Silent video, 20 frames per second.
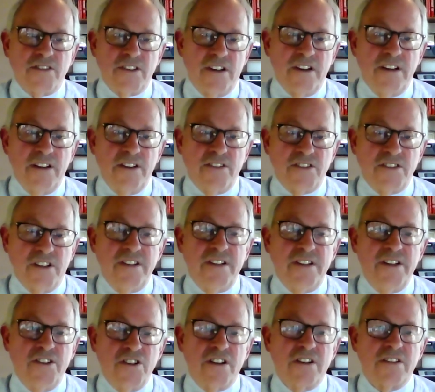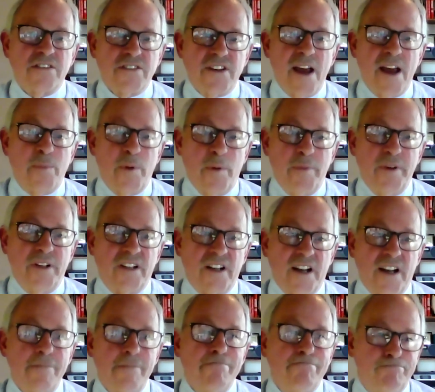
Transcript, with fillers: is indigenous capability.